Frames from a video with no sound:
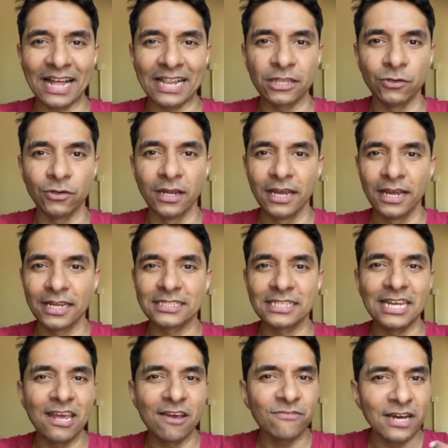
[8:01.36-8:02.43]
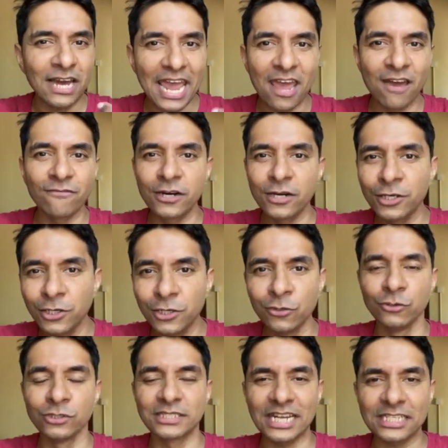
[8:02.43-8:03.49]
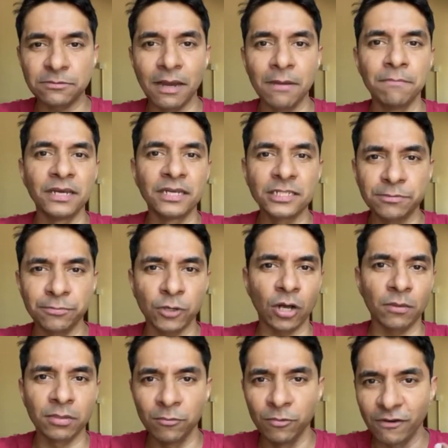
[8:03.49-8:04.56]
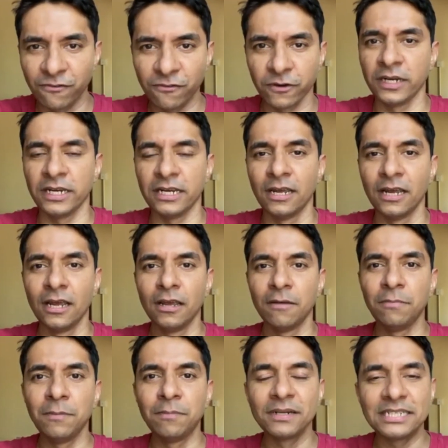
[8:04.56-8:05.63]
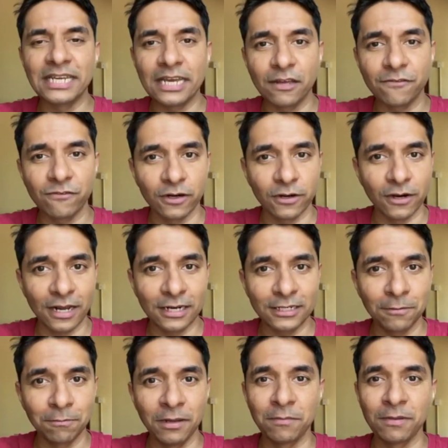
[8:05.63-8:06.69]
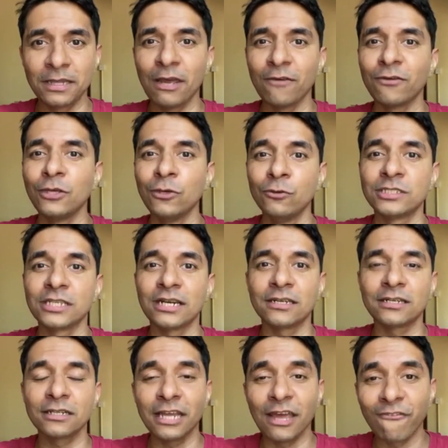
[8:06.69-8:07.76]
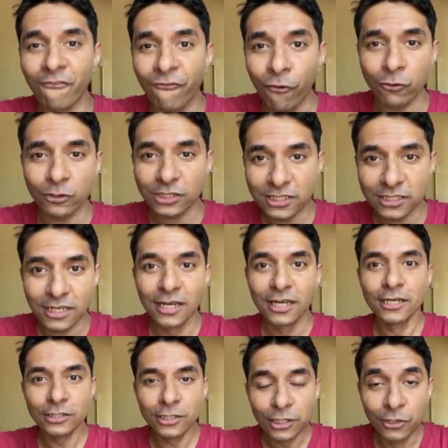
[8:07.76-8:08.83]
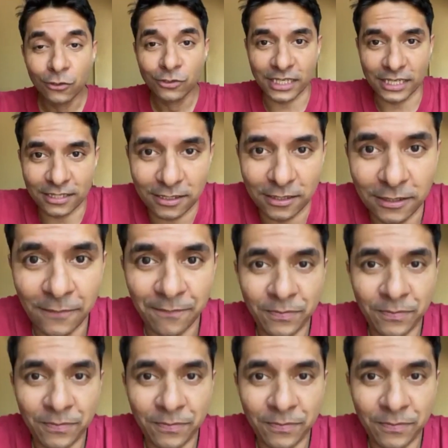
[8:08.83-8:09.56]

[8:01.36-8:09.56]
valued. It's never ever used. That's my biggest problem with free. People take it for granted. People never use it until they're forced to use it.